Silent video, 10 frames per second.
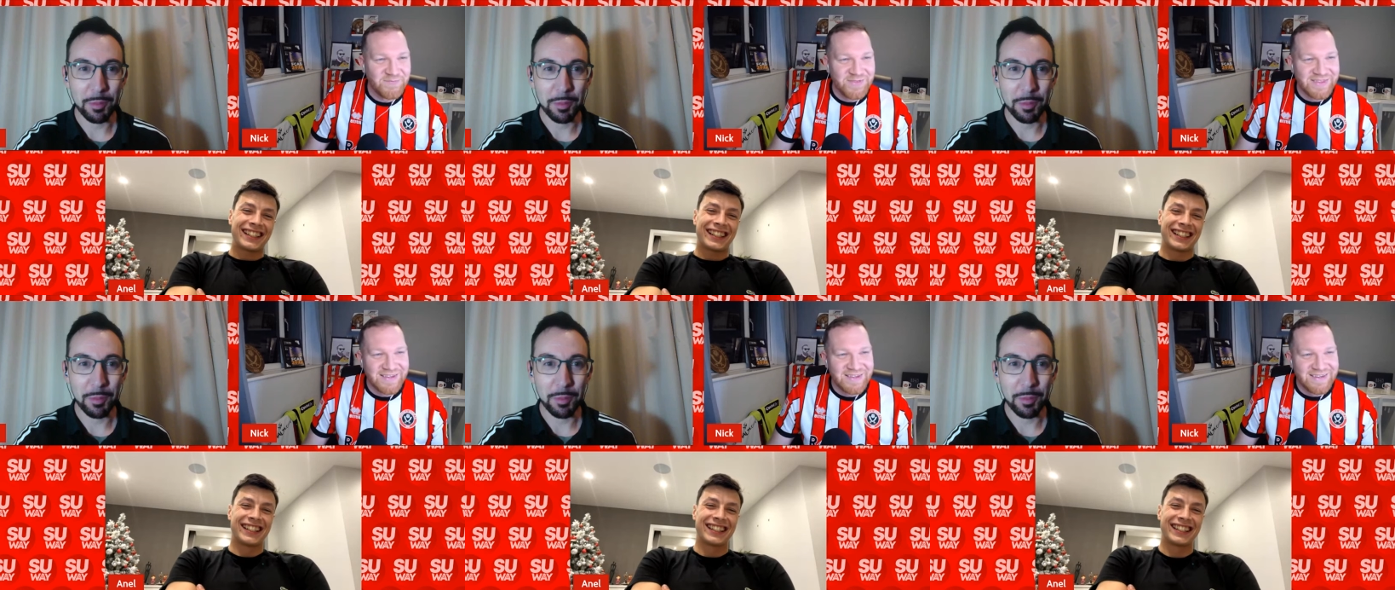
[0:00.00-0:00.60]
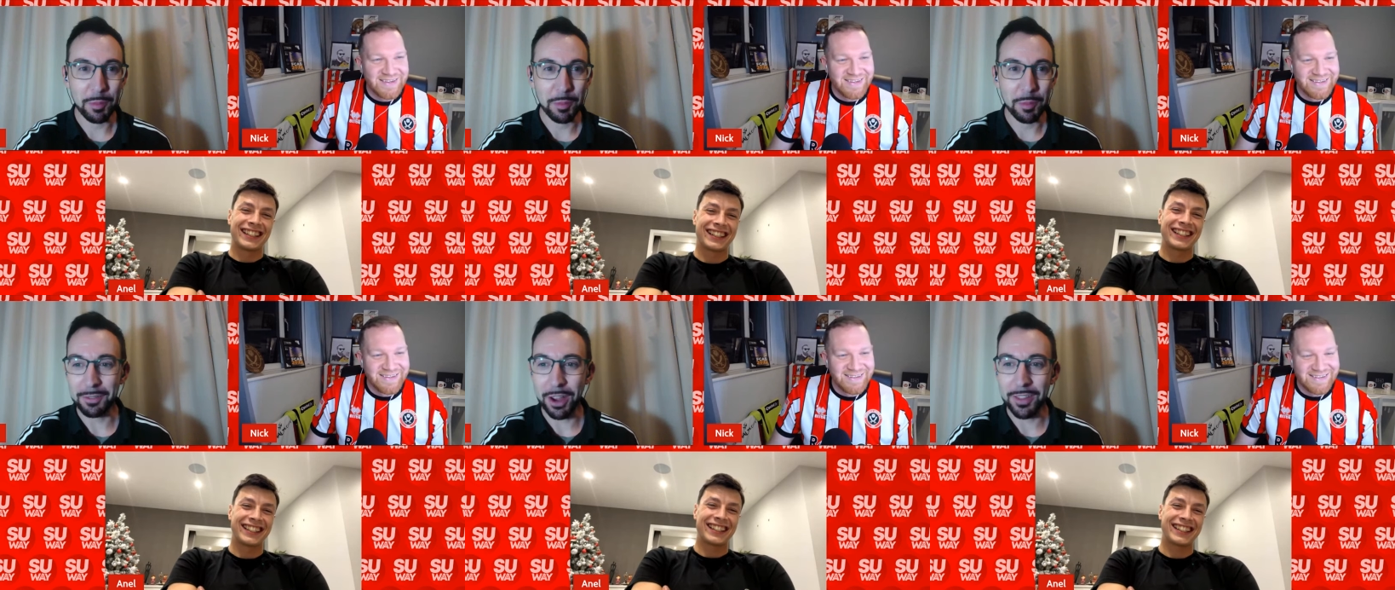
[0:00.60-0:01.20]
Speaker 1: I've had,
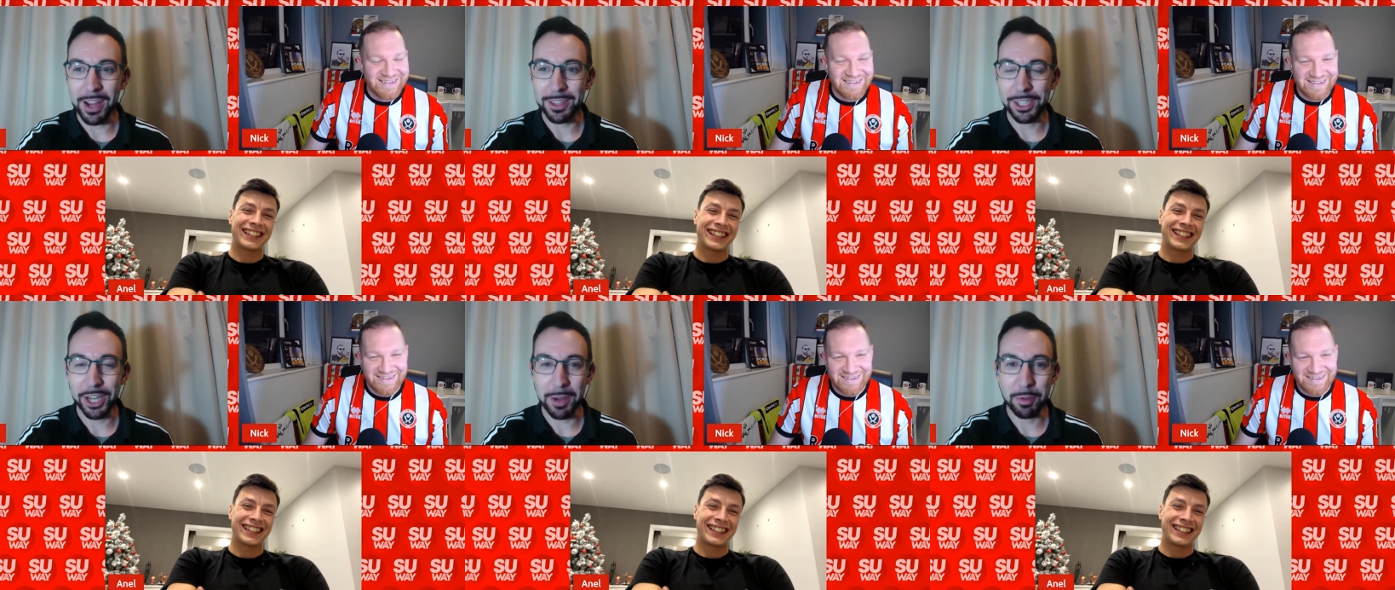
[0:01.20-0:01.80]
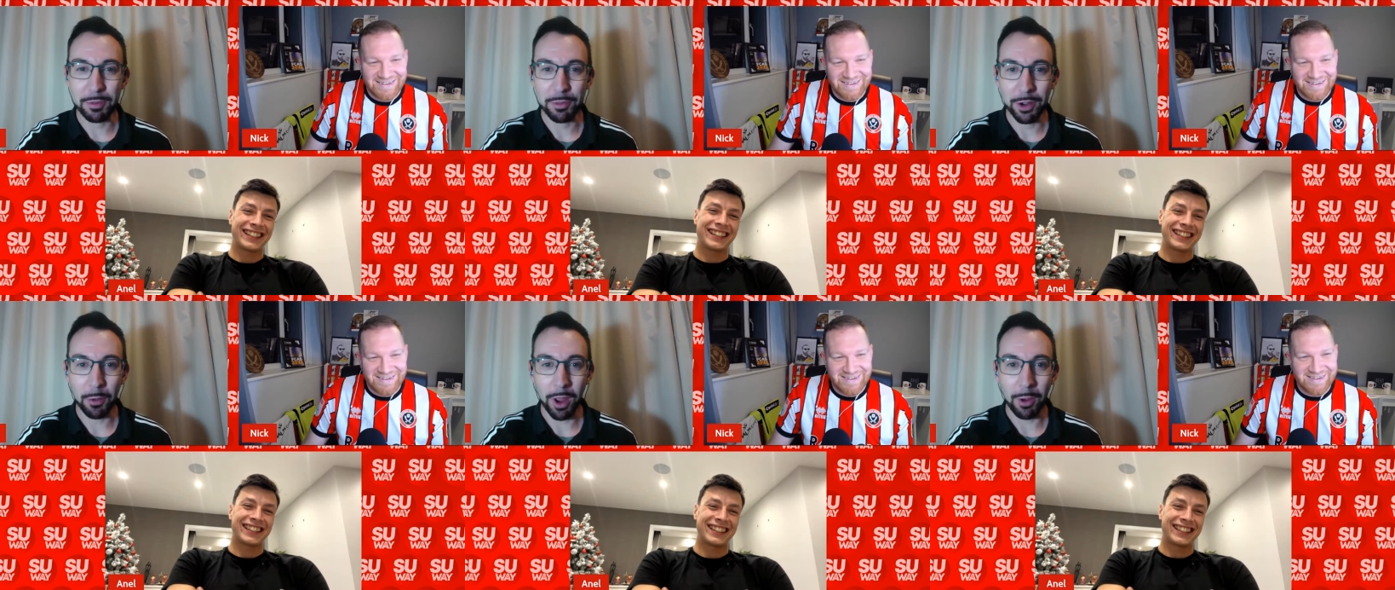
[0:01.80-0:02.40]
in, I've had, that in, the chamber
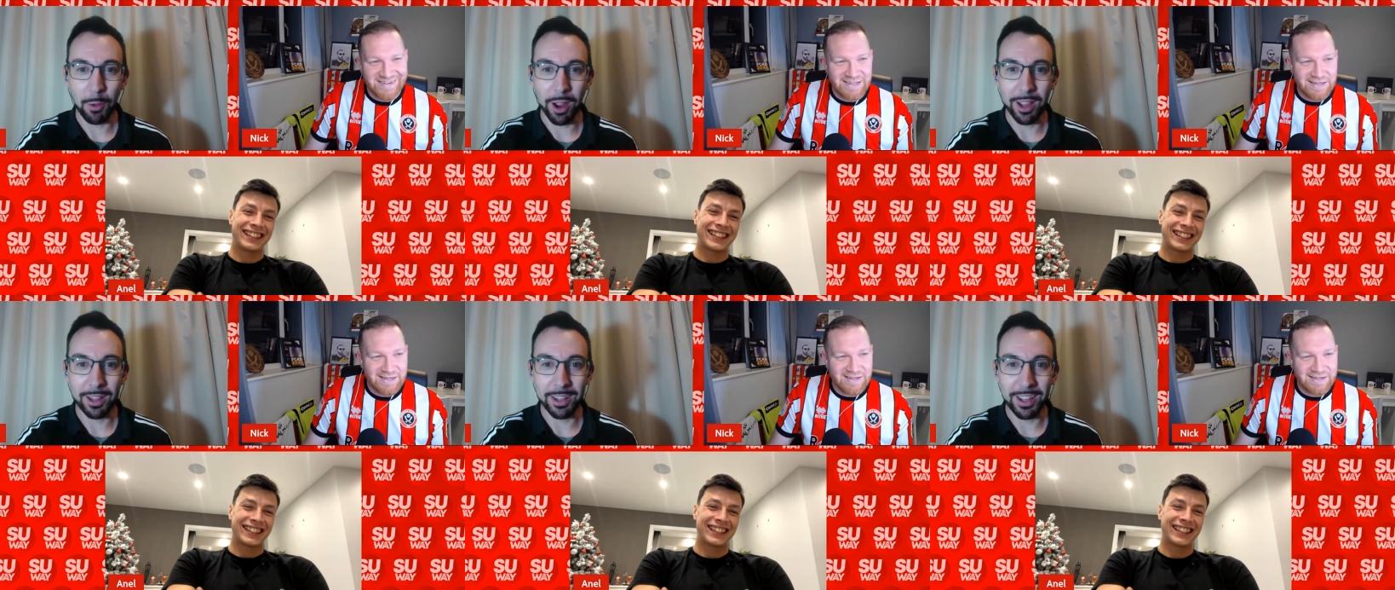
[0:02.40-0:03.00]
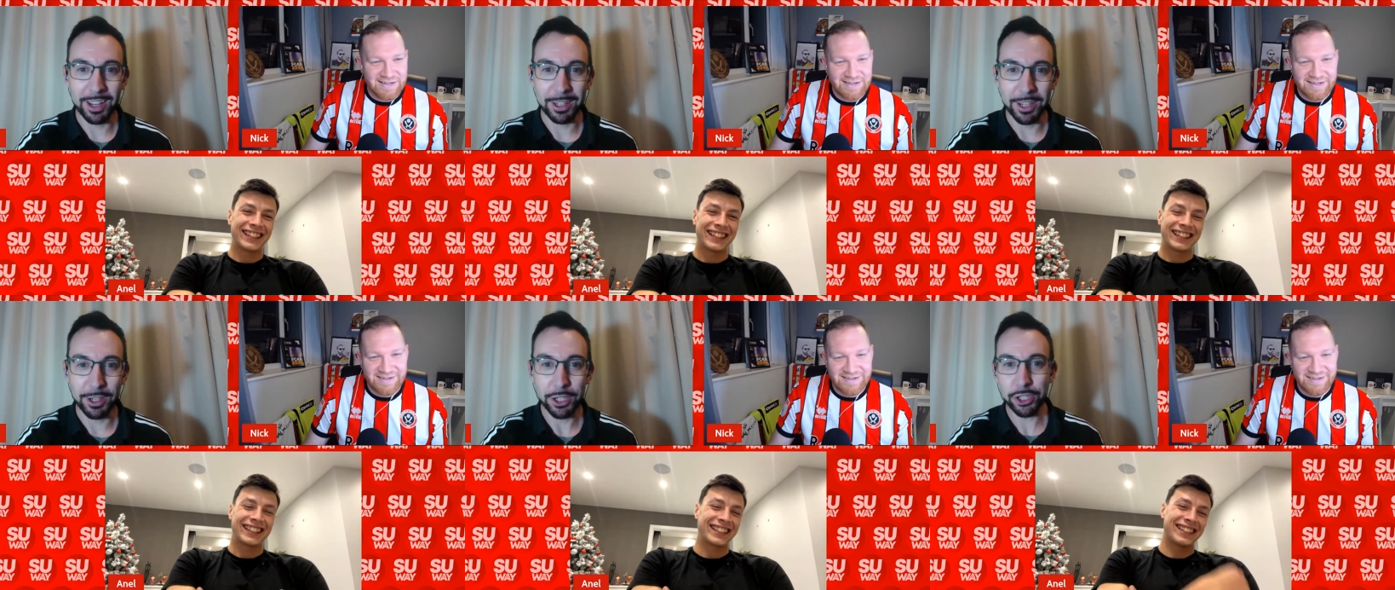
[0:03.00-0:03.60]
for quite a while. Uh,
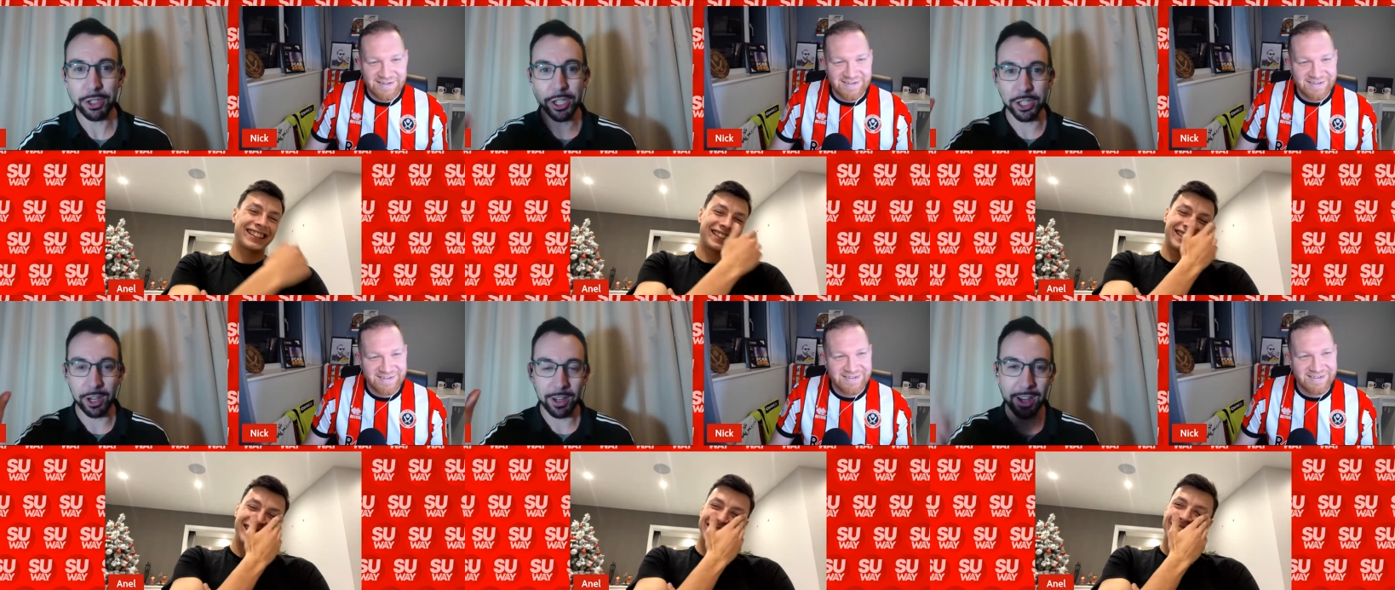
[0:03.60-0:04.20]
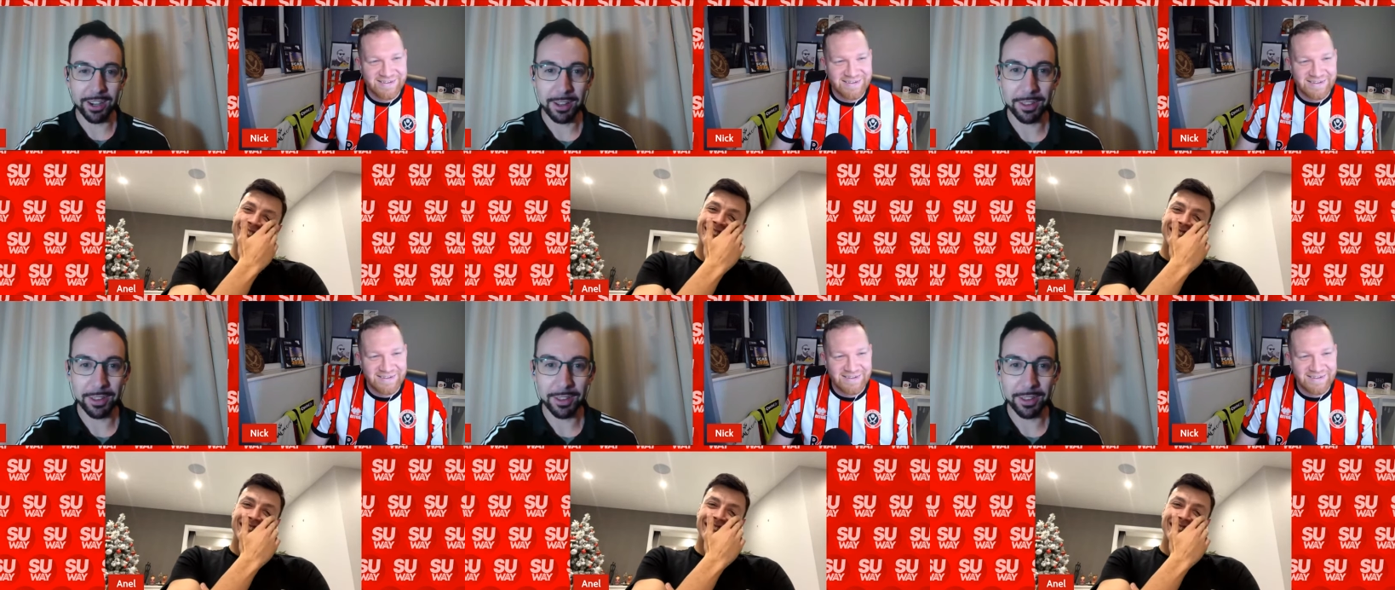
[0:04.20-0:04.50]
you know, you shoot your shot, and